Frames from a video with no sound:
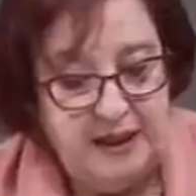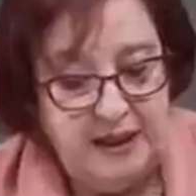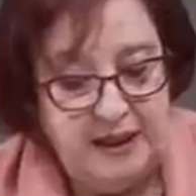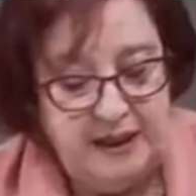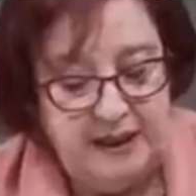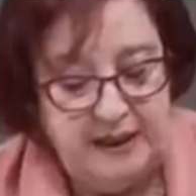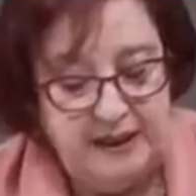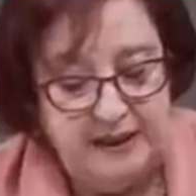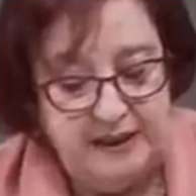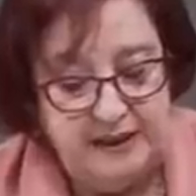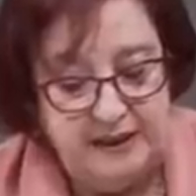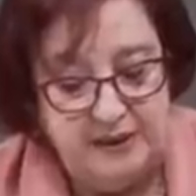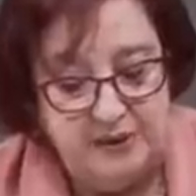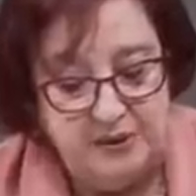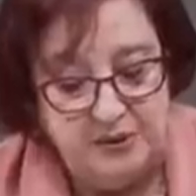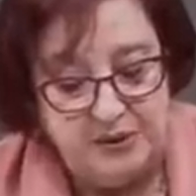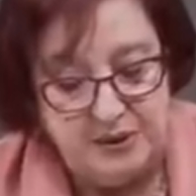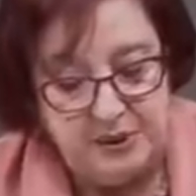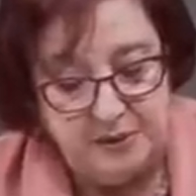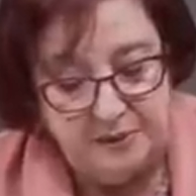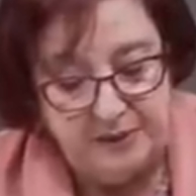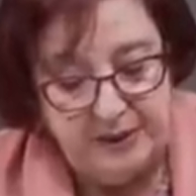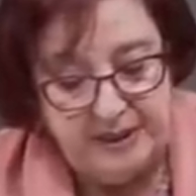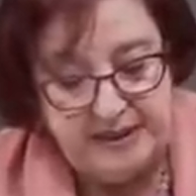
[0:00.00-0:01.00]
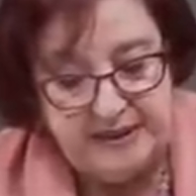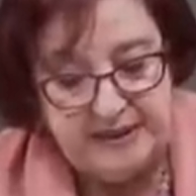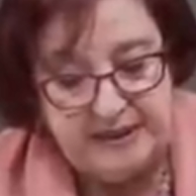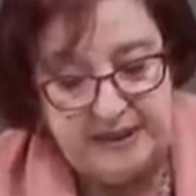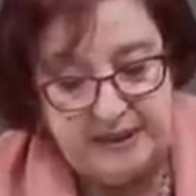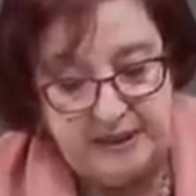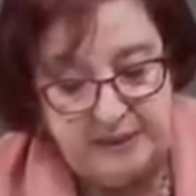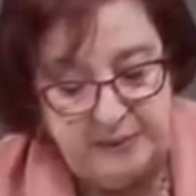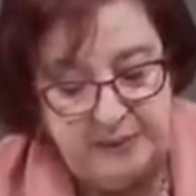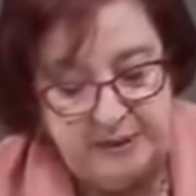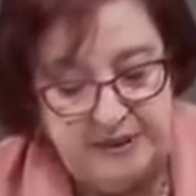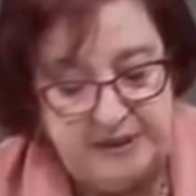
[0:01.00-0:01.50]
And I think those are
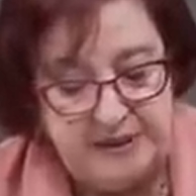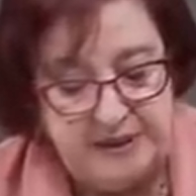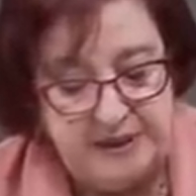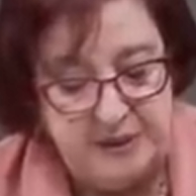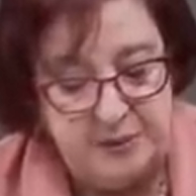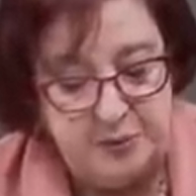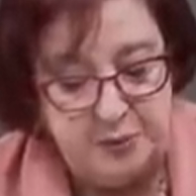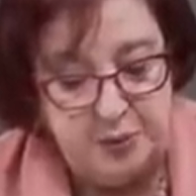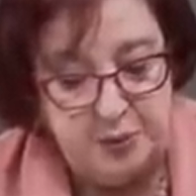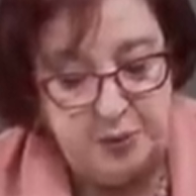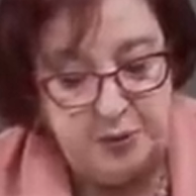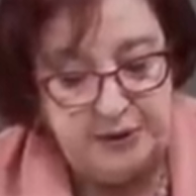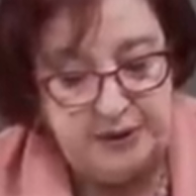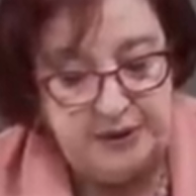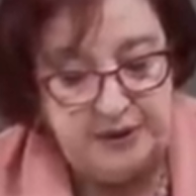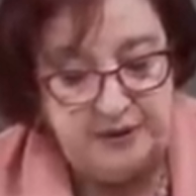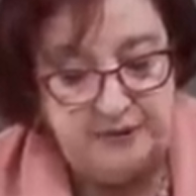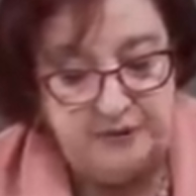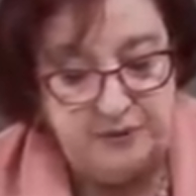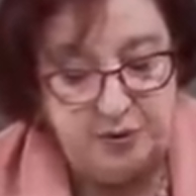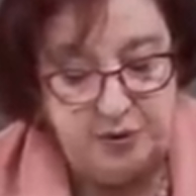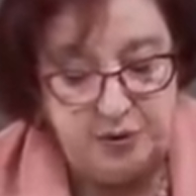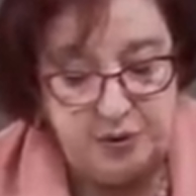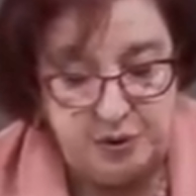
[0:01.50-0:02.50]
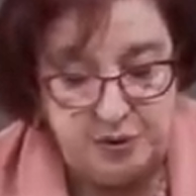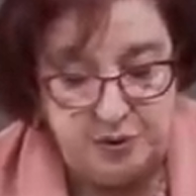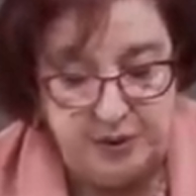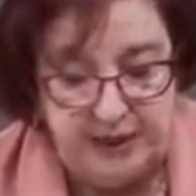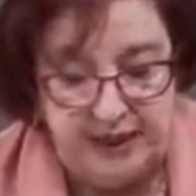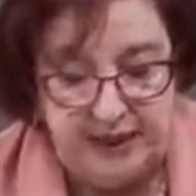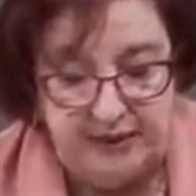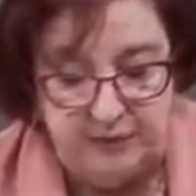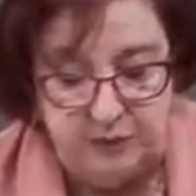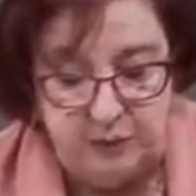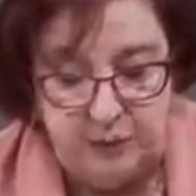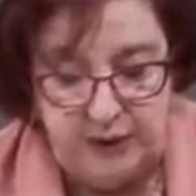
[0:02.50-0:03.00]
basic bills that are brought in. Of course, we
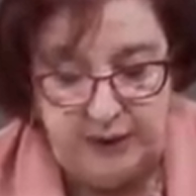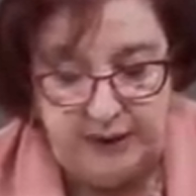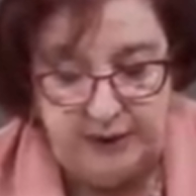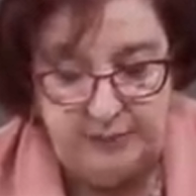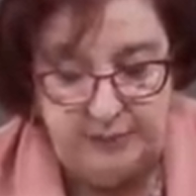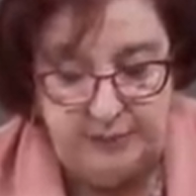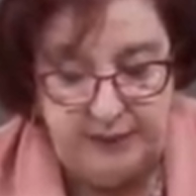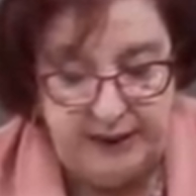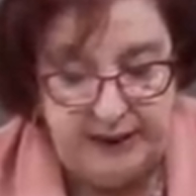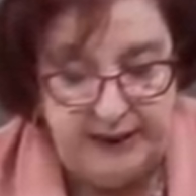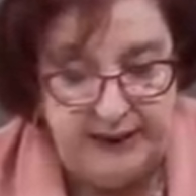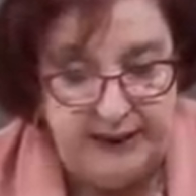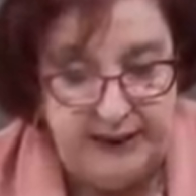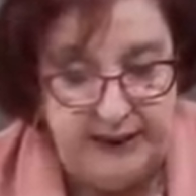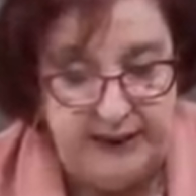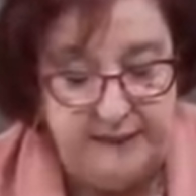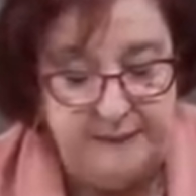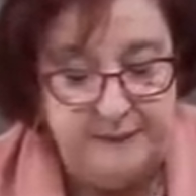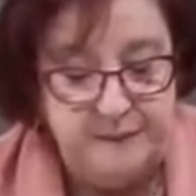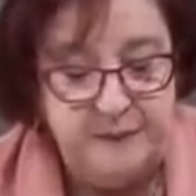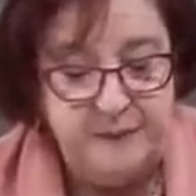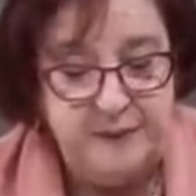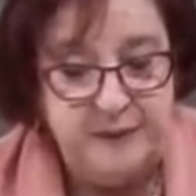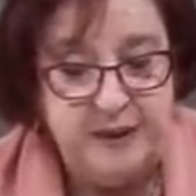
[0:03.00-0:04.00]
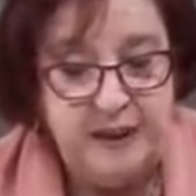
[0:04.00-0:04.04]
have one pending,